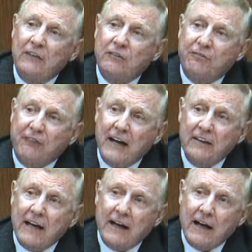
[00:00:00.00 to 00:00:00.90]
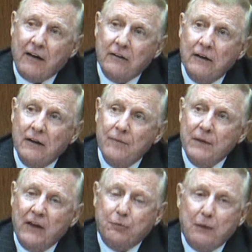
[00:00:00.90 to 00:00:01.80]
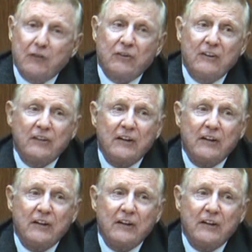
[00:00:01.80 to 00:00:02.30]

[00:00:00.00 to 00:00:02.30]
needs to find that out, especially